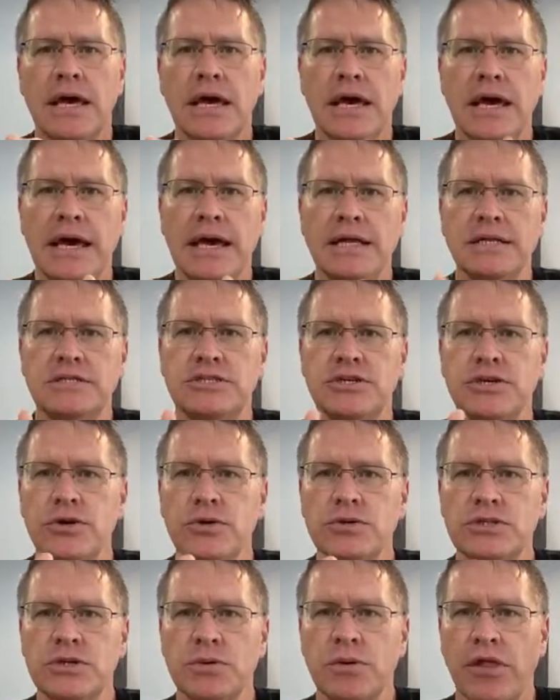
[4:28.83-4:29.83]
into,
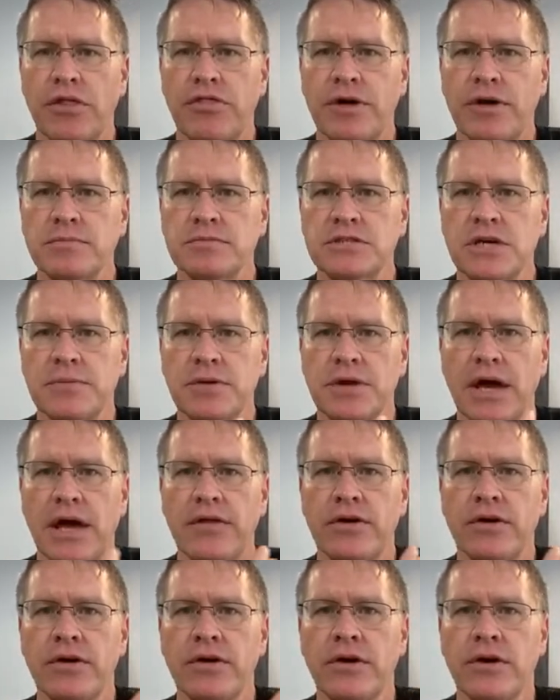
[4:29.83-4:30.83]
see where the thumbs come
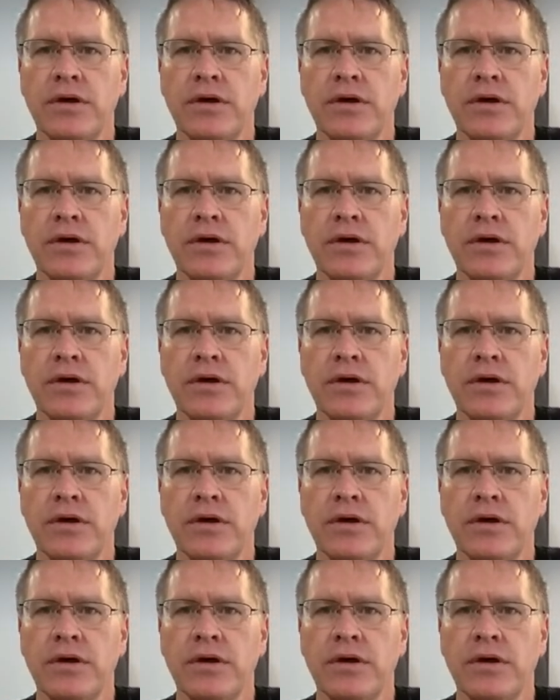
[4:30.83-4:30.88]
together.